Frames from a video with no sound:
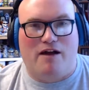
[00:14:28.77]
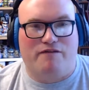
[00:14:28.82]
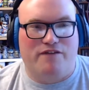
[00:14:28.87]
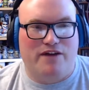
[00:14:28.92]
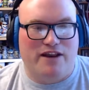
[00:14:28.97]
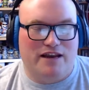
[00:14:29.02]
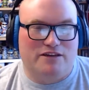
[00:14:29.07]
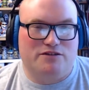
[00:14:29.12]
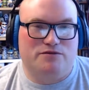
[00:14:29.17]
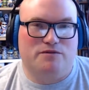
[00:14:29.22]
I
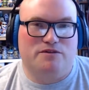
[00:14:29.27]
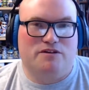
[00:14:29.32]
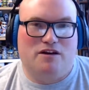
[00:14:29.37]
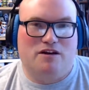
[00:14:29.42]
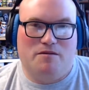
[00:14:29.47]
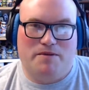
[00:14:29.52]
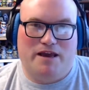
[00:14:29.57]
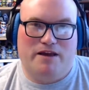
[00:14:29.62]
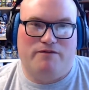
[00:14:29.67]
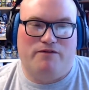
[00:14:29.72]
think this one's
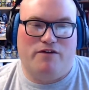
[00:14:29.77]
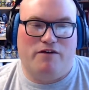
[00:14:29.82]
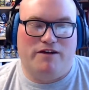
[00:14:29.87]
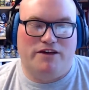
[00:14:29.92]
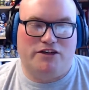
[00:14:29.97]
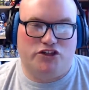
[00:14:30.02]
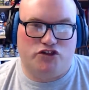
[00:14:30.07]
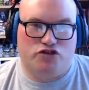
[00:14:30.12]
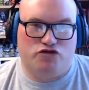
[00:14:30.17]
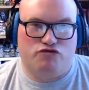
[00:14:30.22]
going to be a
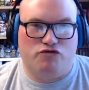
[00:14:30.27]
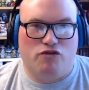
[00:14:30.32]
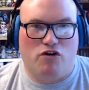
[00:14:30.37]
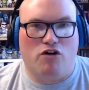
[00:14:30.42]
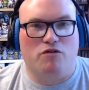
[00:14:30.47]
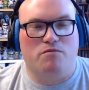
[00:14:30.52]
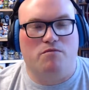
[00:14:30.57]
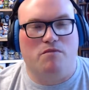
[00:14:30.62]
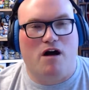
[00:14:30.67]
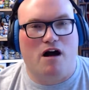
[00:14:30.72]
very
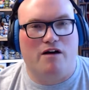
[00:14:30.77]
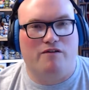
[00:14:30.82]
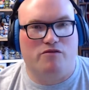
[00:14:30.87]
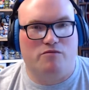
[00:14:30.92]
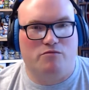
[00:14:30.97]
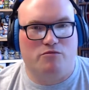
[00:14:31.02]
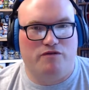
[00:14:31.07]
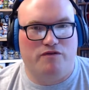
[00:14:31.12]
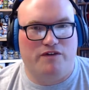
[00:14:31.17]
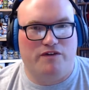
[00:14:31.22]
strong Marvel
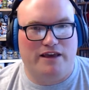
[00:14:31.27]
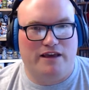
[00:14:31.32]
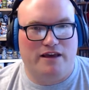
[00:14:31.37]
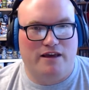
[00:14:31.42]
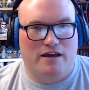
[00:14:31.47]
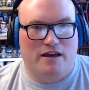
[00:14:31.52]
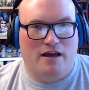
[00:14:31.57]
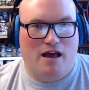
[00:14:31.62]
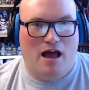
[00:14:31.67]
movie.